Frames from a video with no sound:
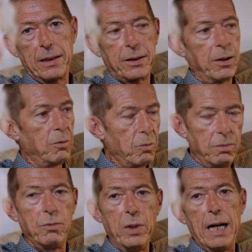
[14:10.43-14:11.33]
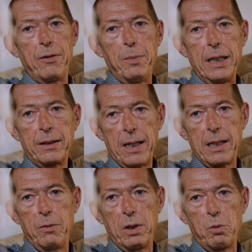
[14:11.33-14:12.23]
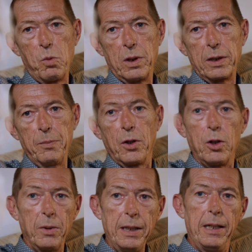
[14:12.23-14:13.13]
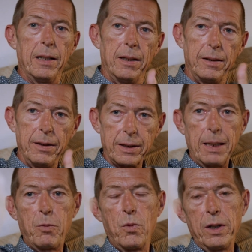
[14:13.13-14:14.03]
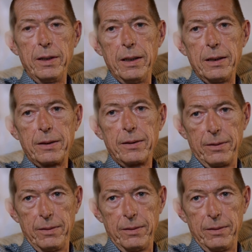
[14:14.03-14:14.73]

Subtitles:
So we have them exactly where we want them. Normally, the step 1 is